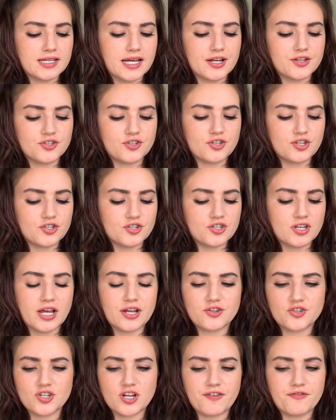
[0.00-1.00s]
I
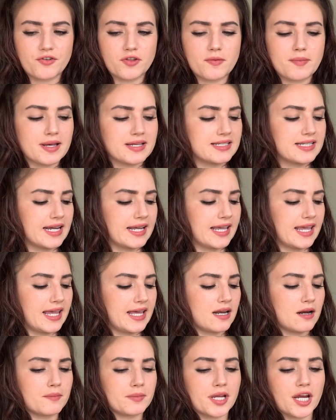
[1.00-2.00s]
shuffle the best I
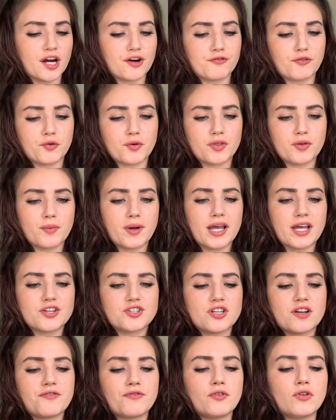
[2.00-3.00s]
can. I'm careful with the way I
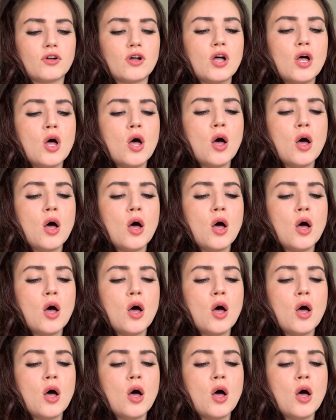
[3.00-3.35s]
shuffle.